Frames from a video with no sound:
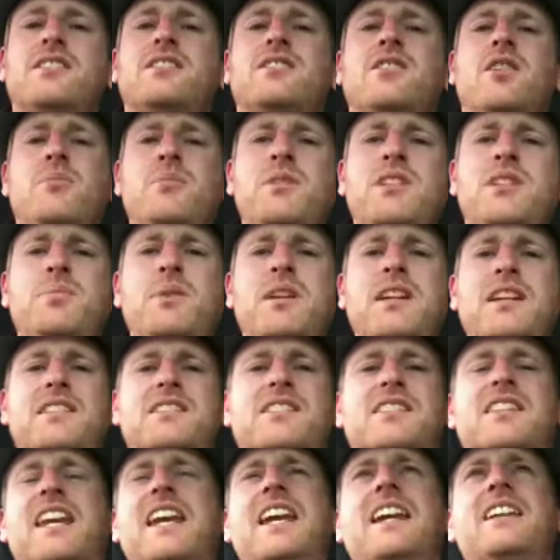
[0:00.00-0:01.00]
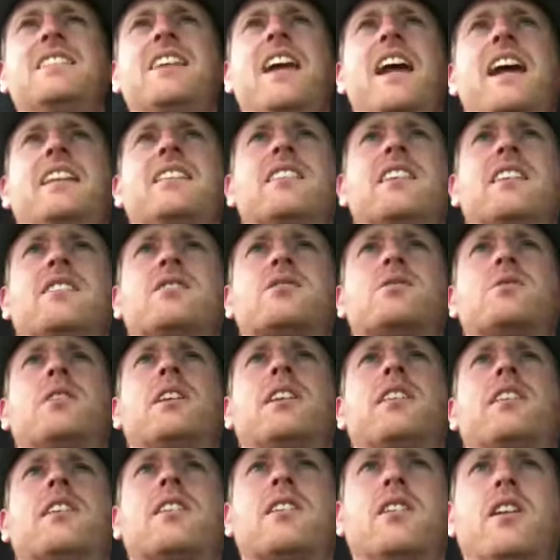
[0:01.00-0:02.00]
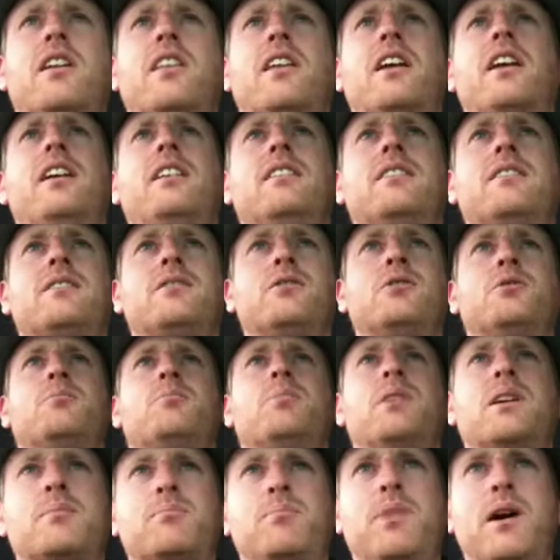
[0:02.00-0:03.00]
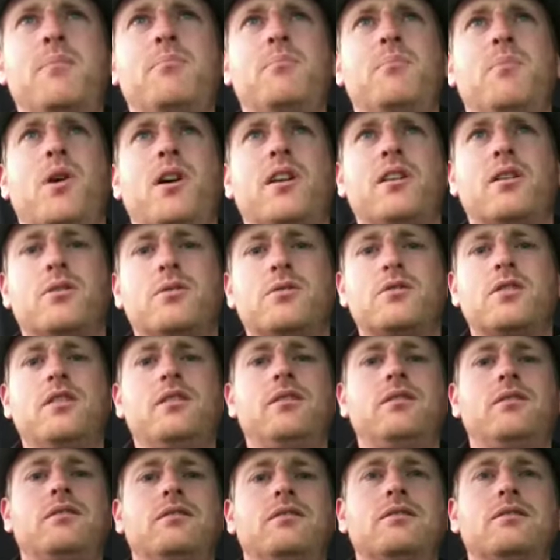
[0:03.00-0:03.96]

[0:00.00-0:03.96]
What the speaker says: Not meant to be any scare tactics or anything like that. Oh, big bump, might lose it.